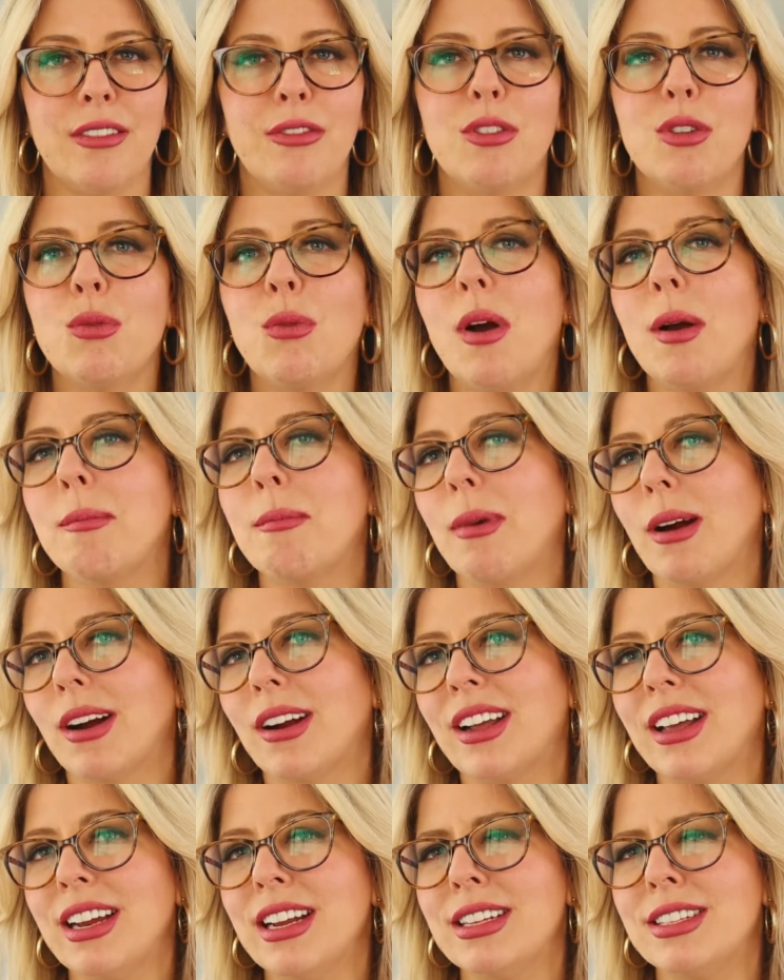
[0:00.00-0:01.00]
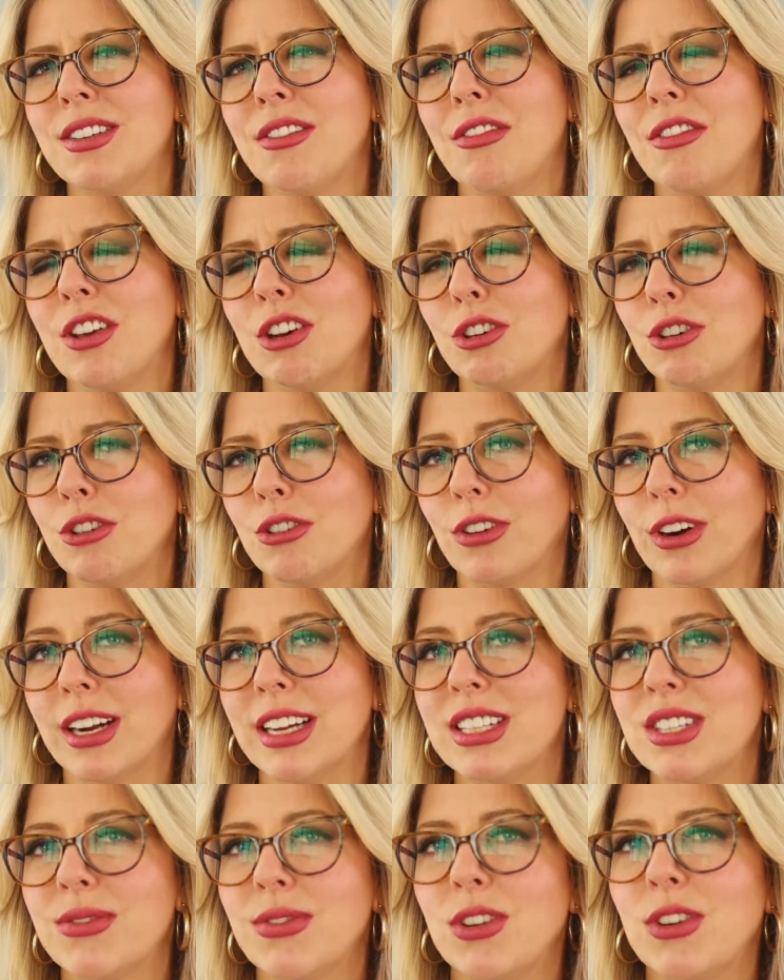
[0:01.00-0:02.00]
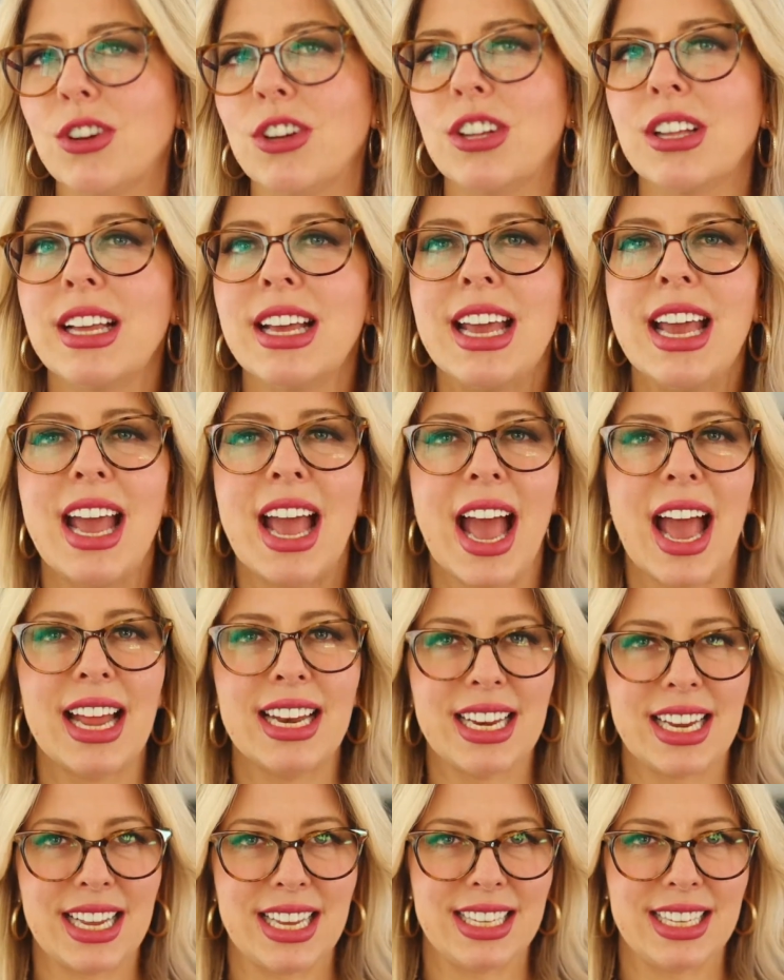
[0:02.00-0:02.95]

if you want marketing to feel graceful and